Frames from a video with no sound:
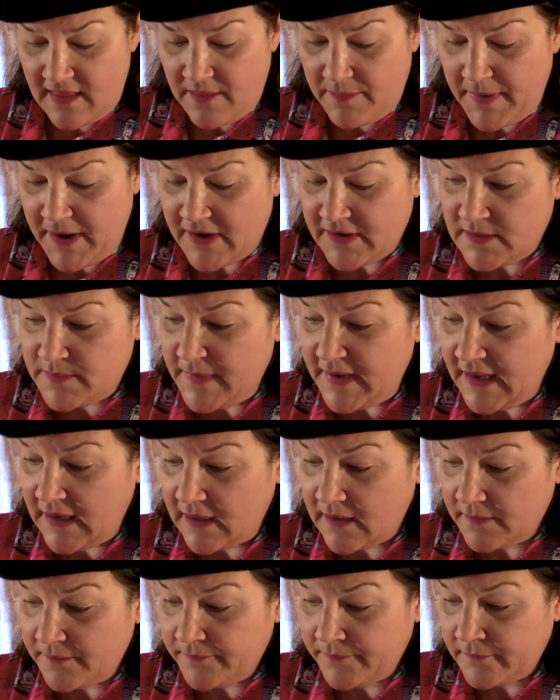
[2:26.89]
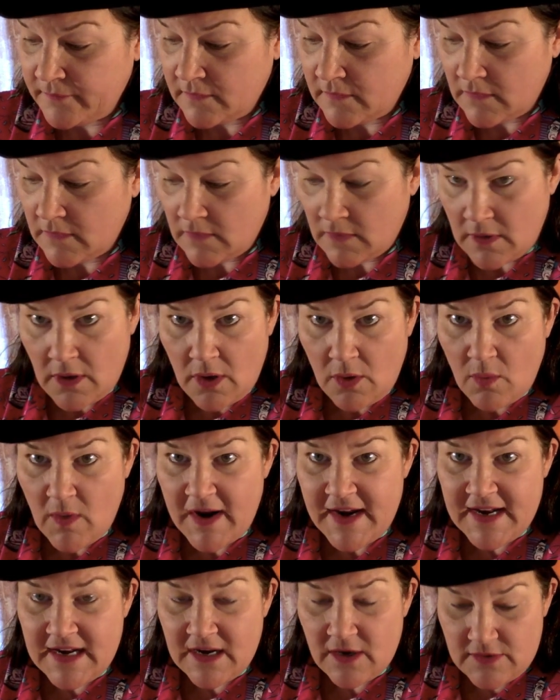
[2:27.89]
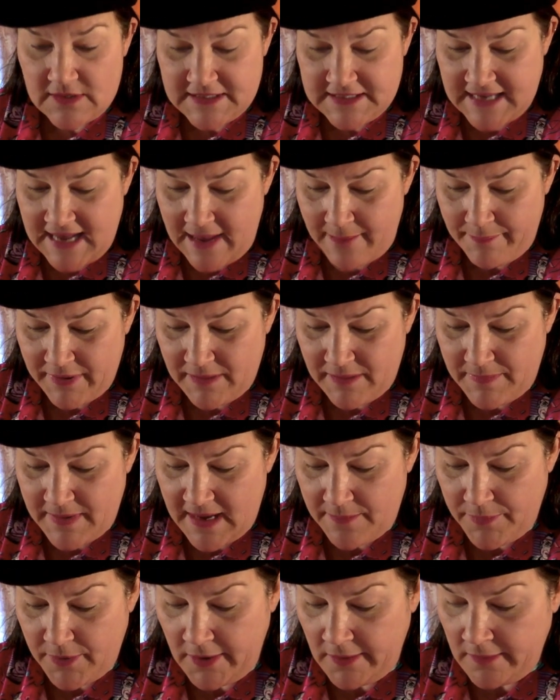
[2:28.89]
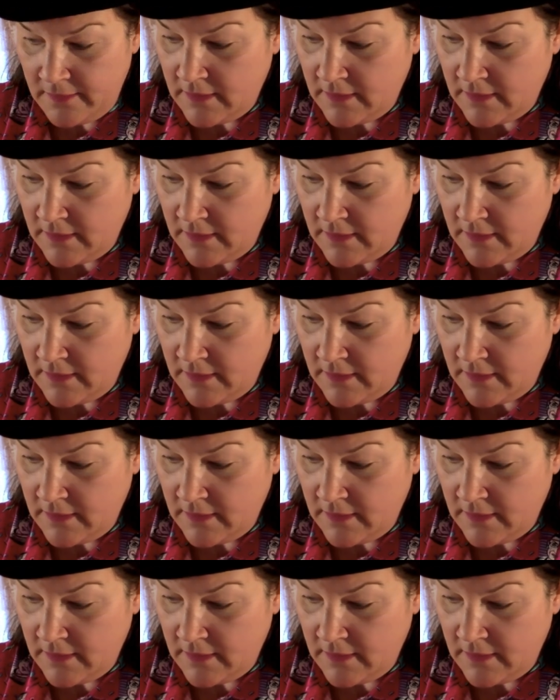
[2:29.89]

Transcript: the parrot's beak, right near the top of the paper,